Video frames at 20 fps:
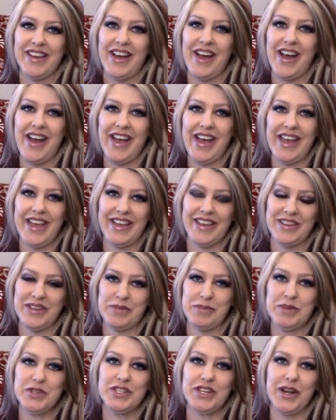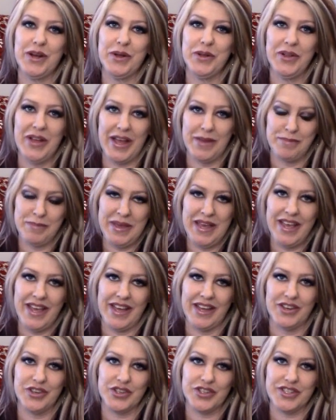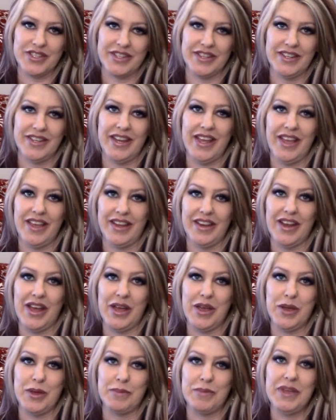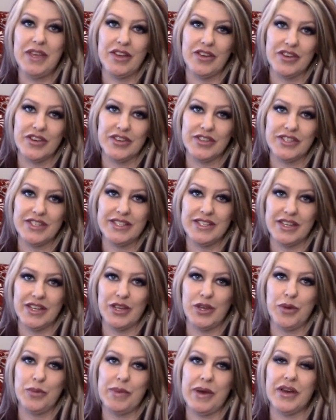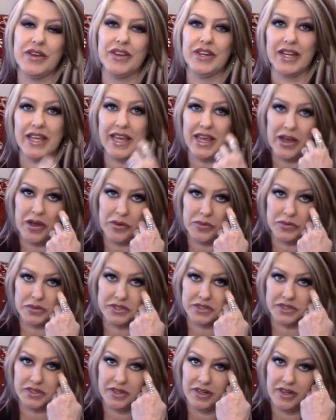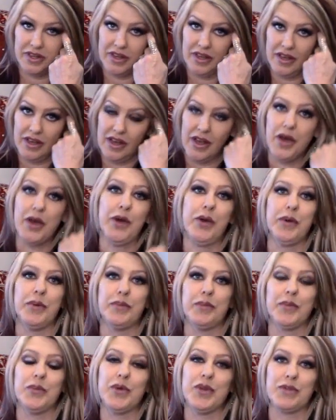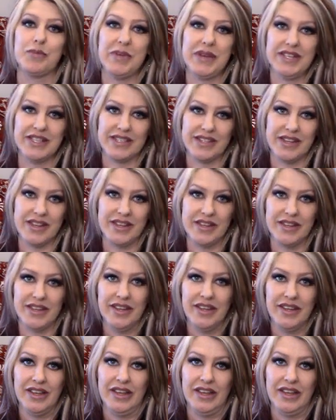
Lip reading: Hi, I'm Michelle May Anderson, and I am here to tell you about an account with my son.